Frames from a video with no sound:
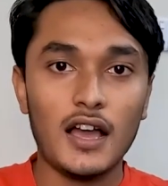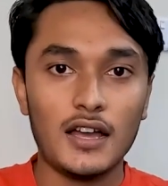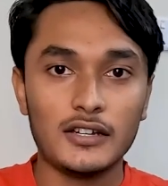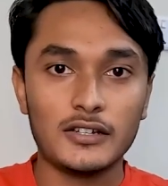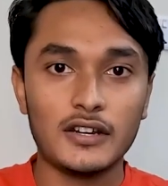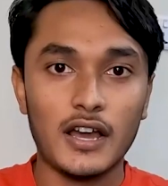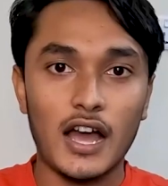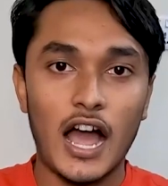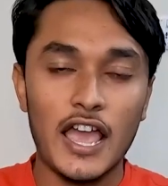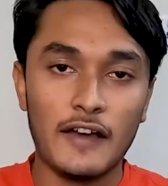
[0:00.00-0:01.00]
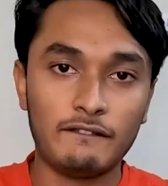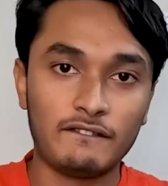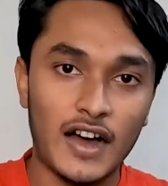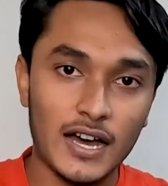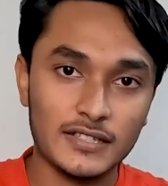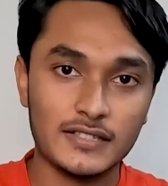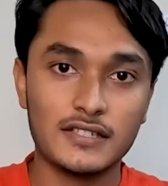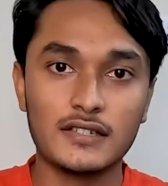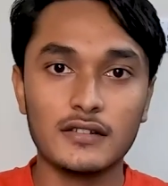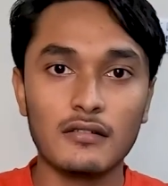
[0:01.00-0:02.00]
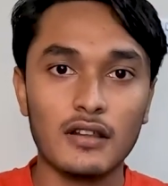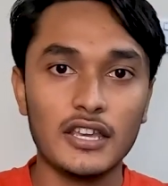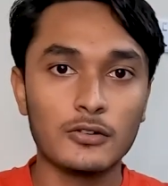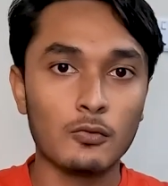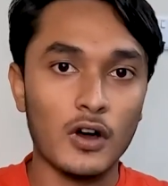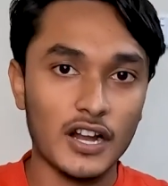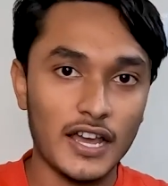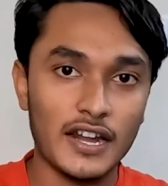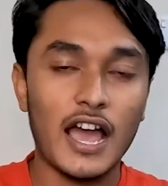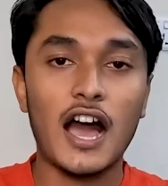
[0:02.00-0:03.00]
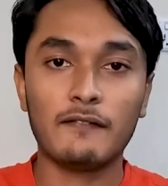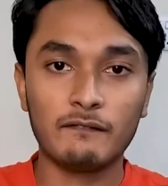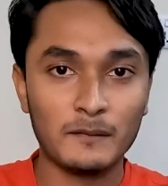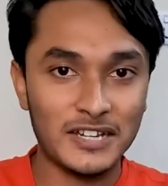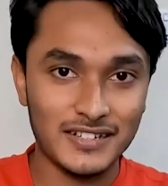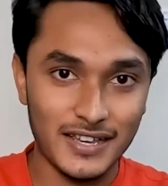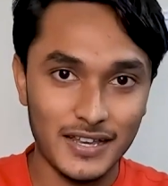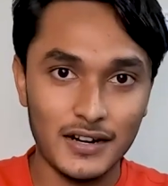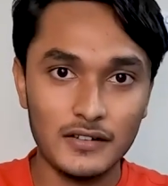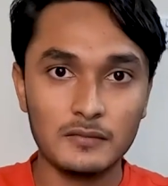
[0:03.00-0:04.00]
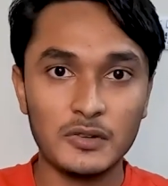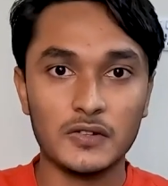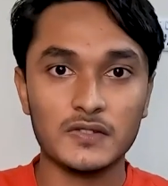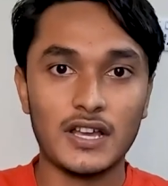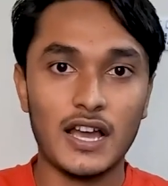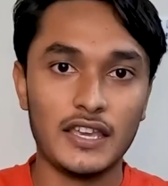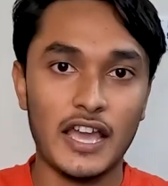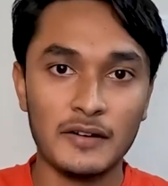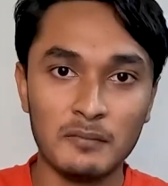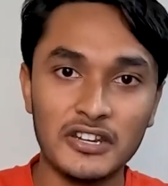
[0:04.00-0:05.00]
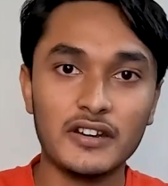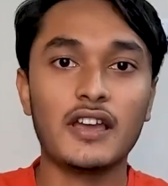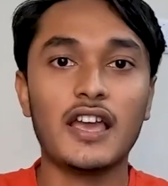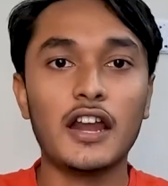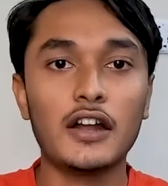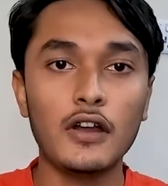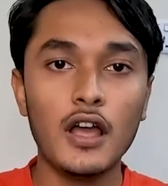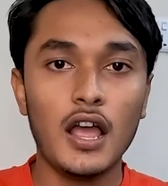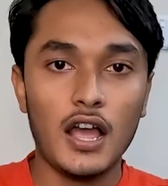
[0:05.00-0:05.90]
And I have passed like 1.5 months here because I admitted here